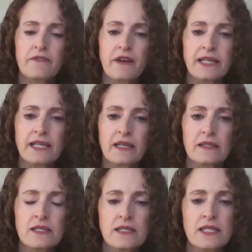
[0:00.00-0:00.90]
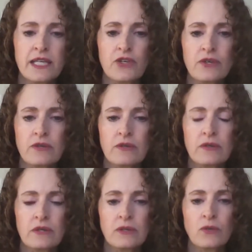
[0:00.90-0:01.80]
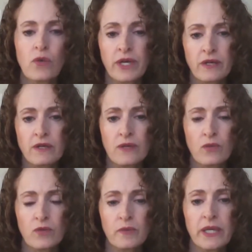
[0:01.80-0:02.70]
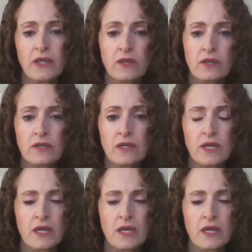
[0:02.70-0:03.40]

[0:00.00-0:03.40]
finding a senior lawyer would be good.